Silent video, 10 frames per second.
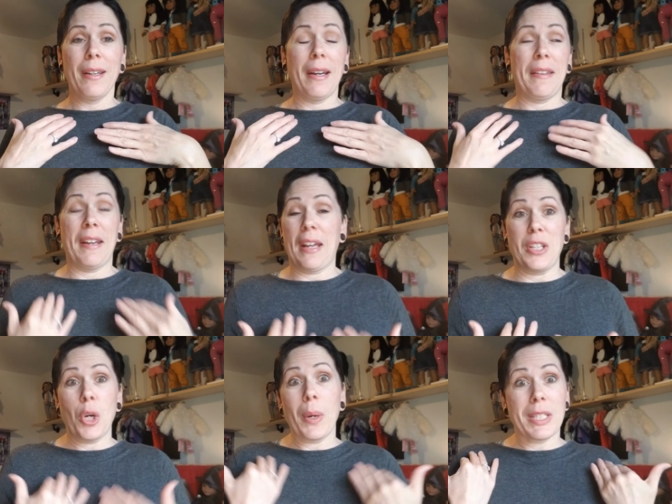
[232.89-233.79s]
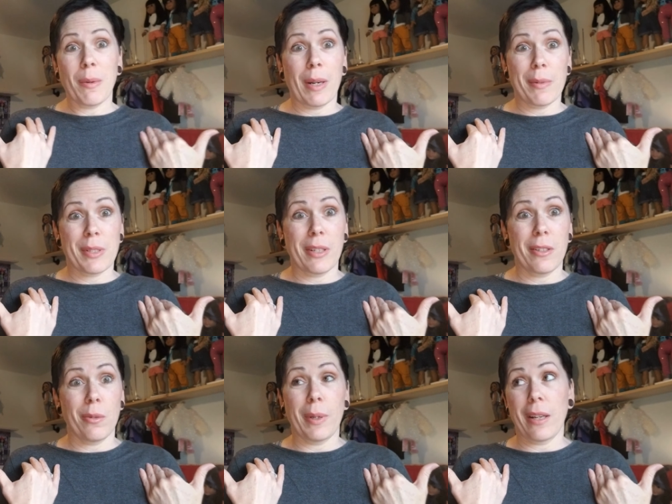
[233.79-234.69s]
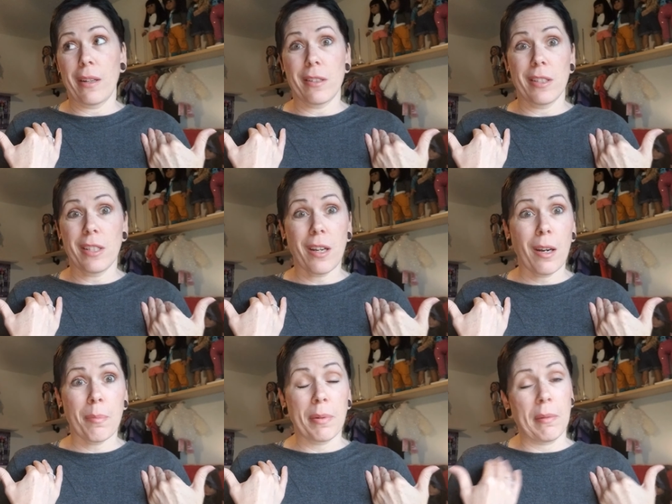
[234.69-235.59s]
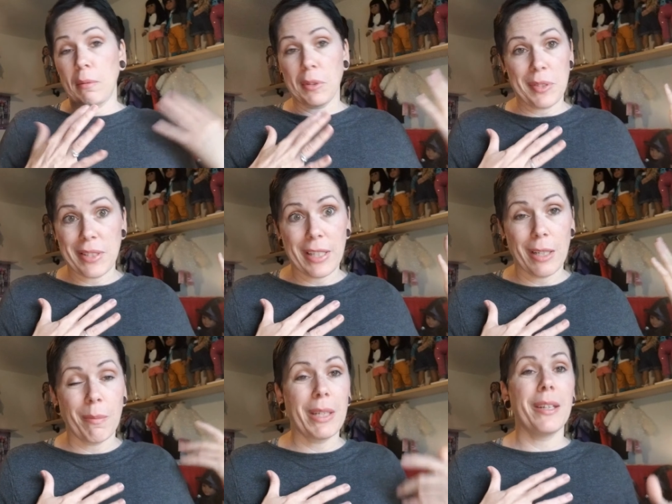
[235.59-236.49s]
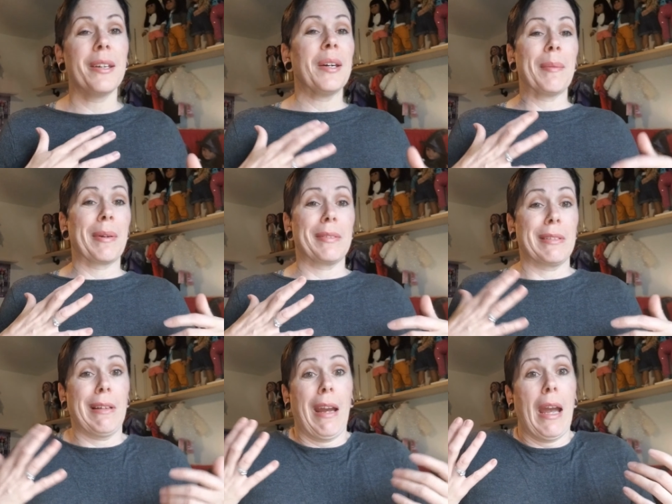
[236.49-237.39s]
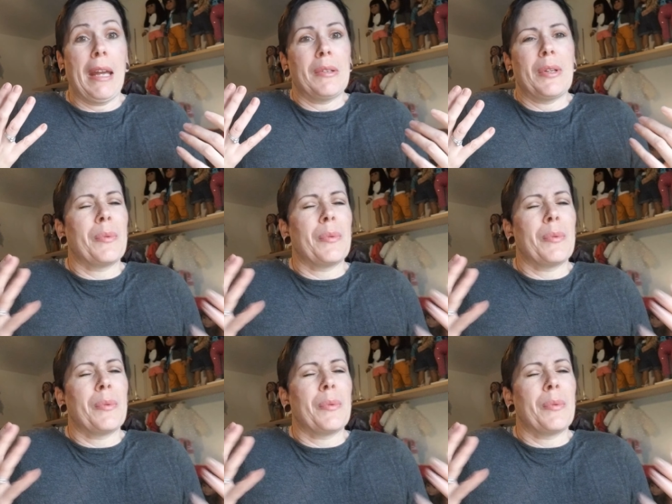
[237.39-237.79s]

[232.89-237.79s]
And I had no idea what I was going to do when I got to the top. You'll see in a minute. I was like, I don't know.